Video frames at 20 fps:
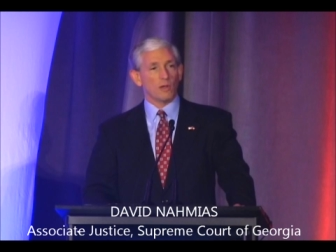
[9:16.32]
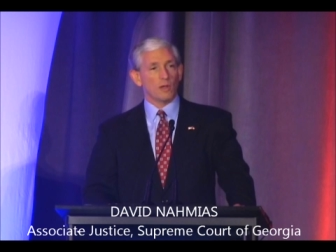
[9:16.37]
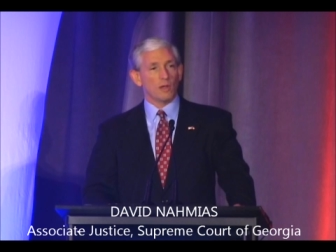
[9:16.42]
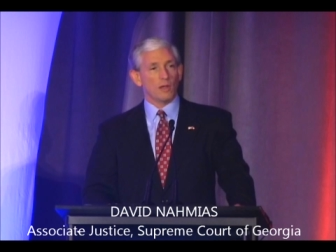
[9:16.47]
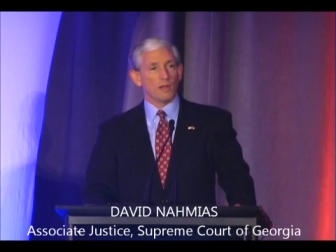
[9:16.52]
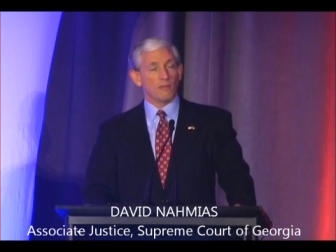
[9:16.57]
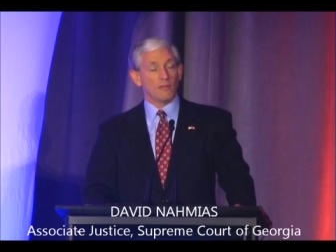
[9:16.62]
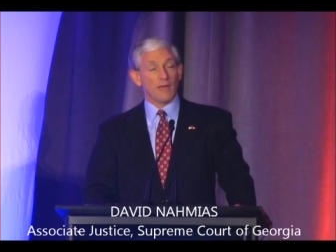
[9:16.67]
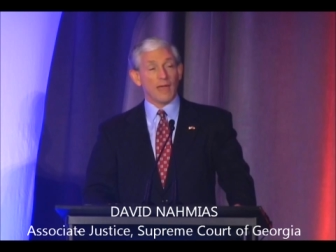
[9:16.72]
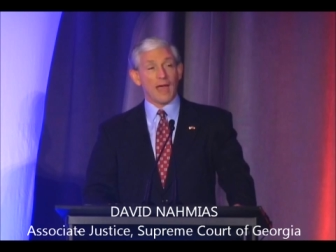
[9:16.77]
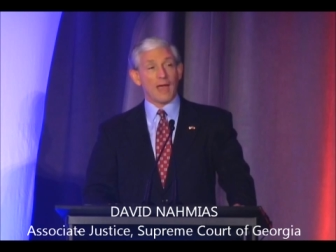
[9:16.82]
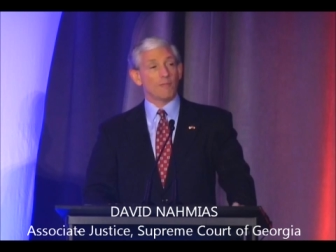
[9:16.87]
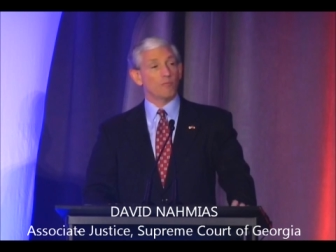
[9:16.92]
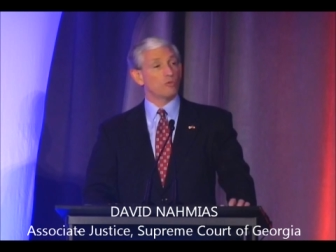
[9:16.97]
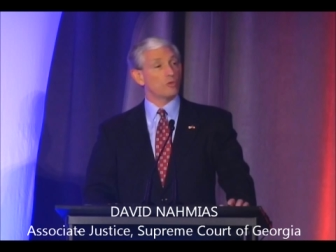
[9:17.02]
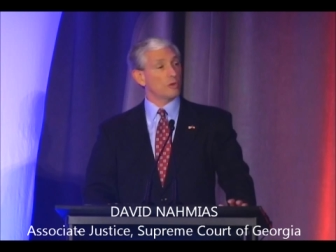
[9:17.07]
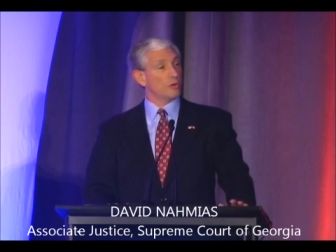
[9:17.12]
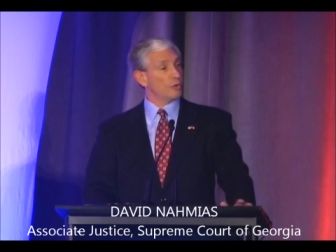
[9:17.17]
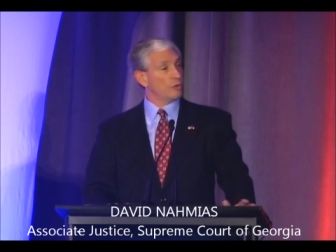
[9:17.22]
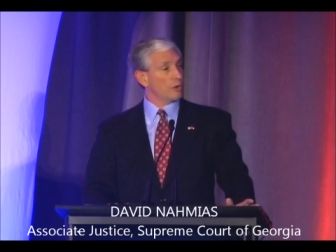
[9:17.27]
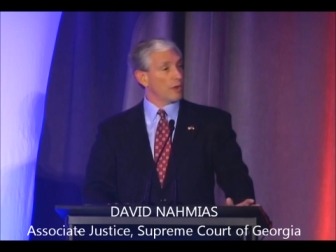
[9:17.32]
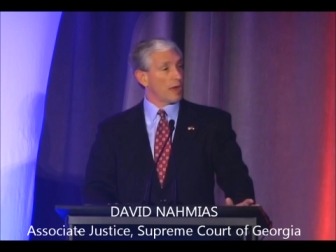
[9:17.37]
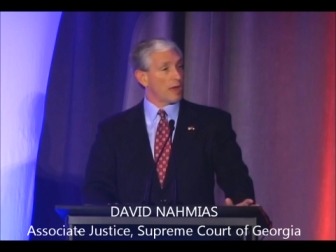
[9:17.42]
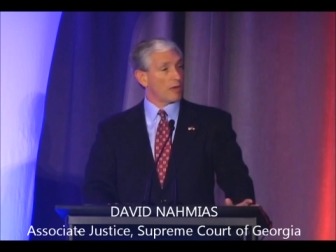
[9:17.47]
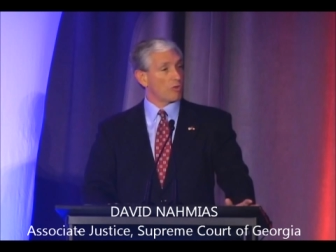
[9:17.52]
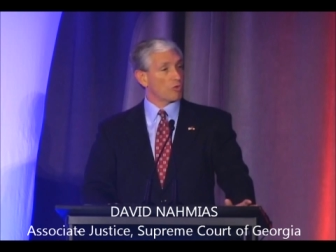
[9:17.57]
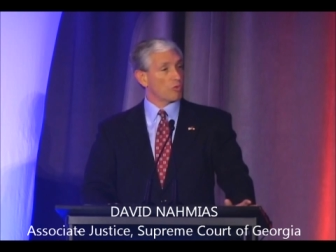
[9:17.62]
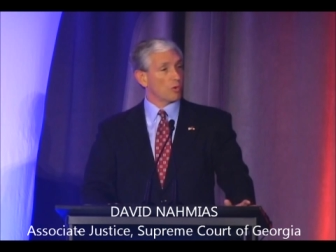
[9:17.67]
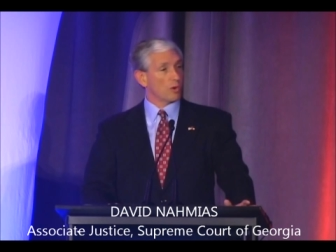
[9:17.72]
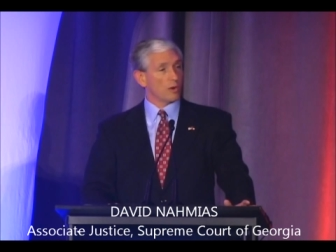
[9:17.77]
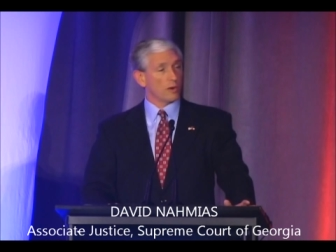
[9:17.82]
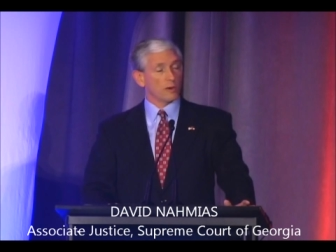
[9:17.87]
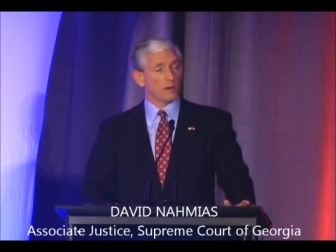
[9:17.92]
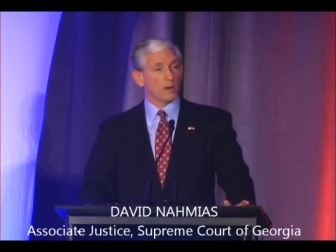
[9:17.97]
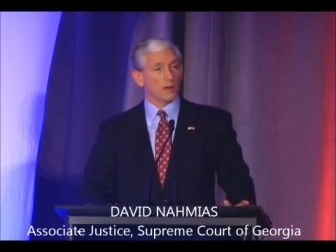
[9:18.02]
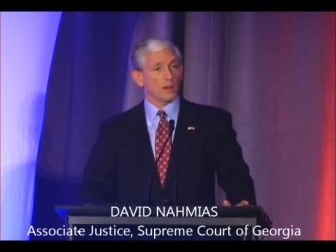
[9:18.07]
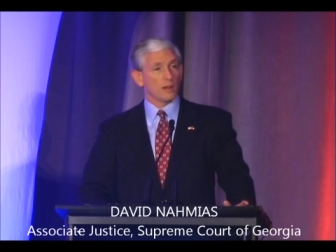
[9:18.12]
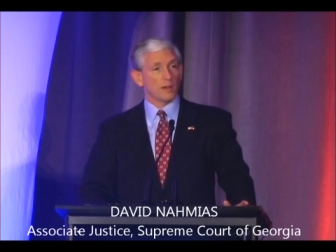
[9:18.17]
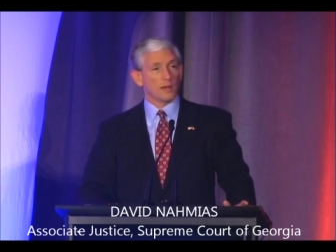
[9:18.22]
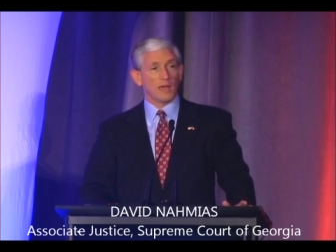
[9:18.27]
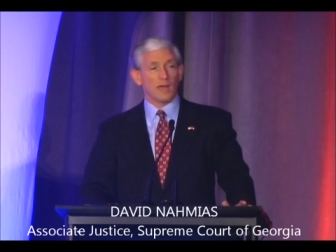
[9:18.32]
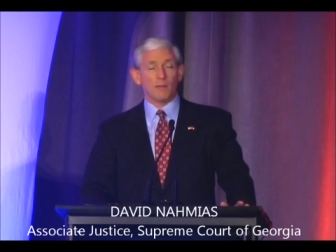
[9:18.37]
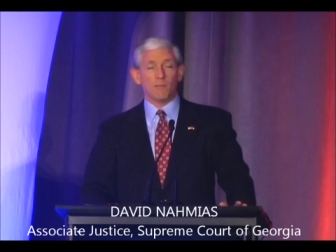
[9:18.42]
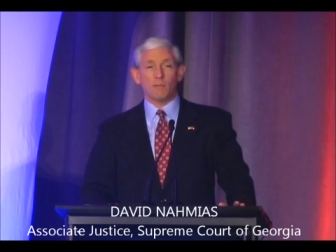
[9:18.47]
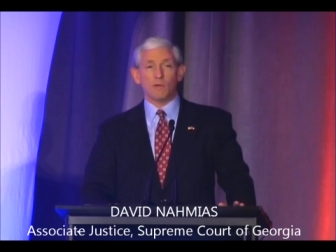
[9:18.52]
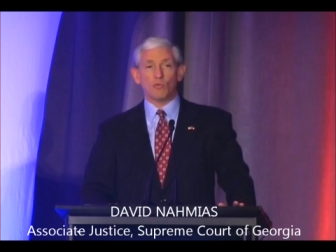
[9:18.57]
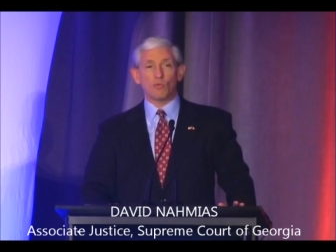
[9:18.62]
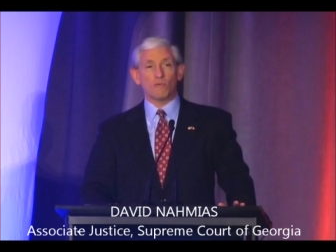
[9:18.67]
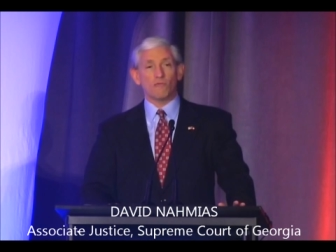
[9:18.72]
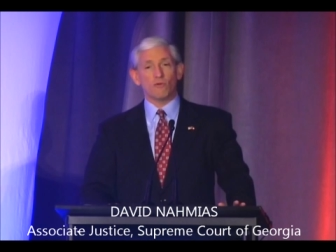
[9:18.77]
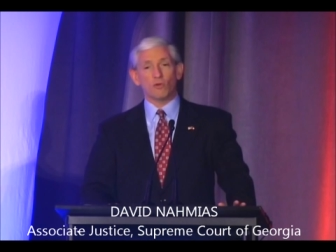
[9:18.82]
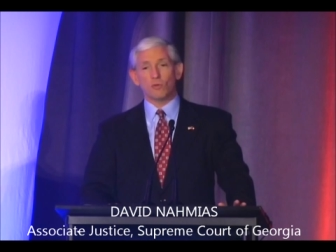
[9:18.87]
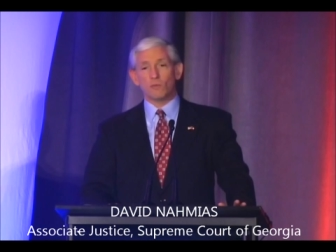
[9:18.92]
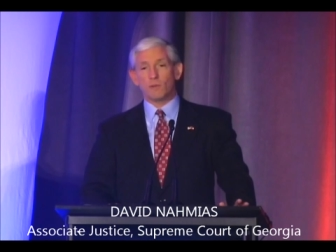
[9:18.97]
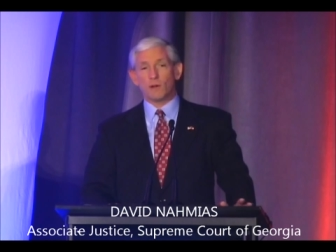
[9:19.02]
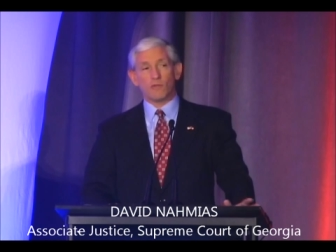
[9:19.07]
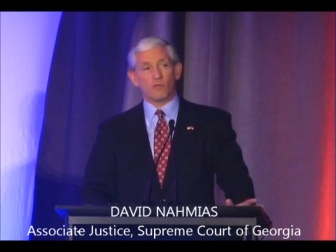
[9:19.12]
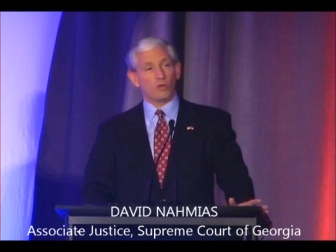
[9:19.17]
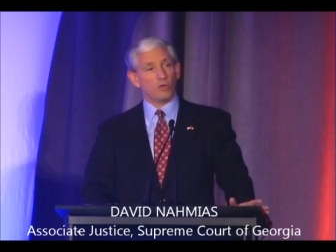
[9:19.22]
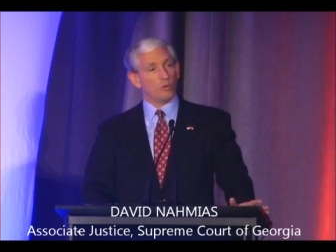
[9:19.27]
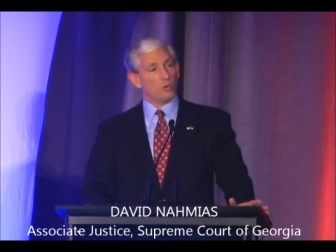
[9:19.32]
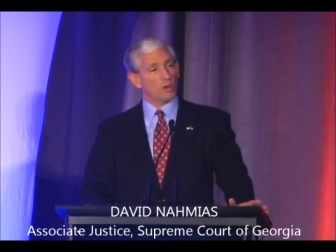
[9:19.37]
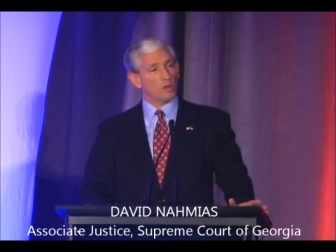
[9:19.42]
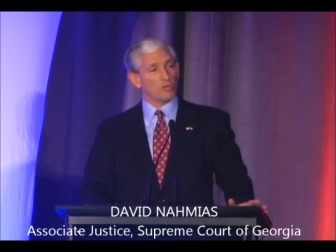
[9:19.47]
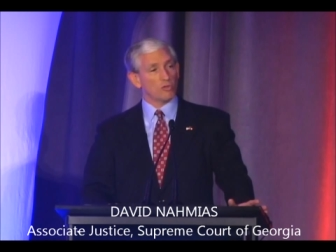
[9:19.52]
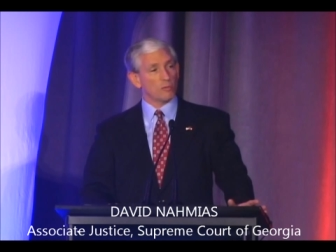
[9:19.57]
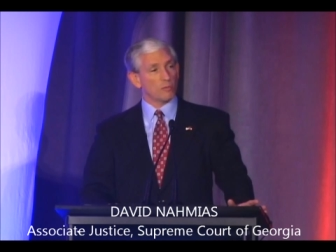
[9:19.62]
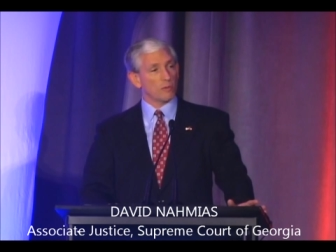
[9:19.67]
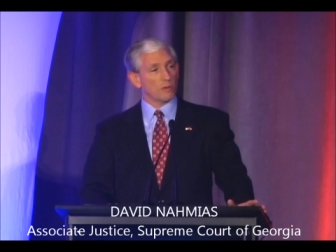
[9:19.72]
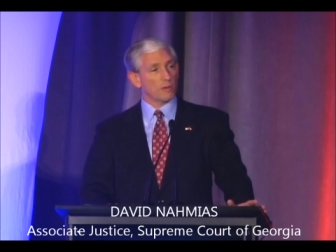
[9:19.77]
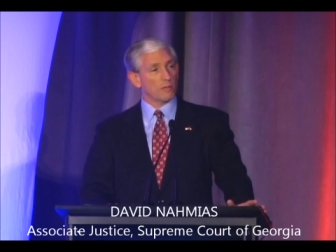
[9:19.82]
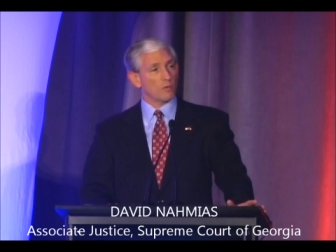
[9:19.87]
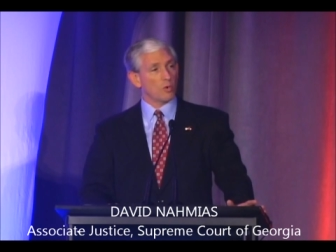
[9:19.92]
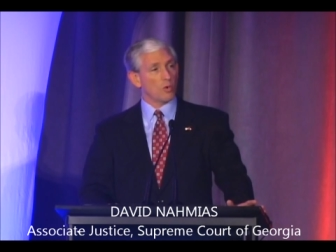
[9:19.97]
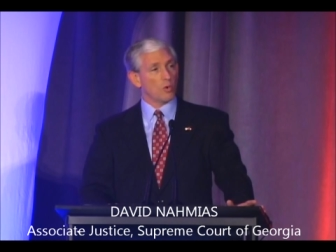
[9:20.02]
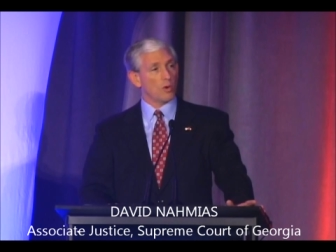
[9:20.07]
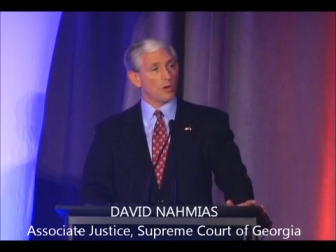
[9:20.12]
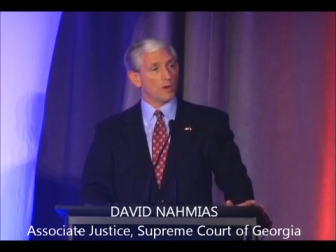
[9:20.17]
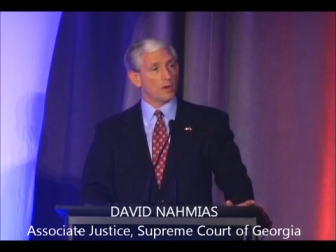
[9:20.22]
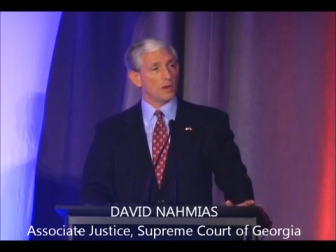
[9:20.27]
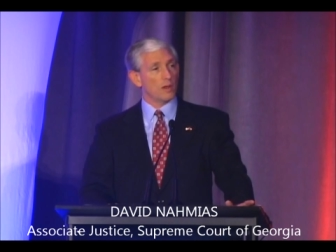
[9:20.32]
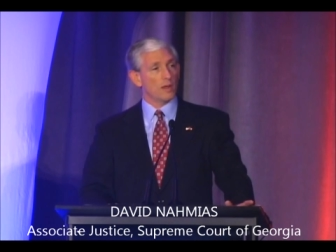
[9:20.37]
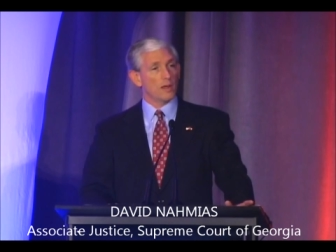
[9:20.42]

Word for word: the absolute last word. Can't be reviewed by the U S Supreme Court,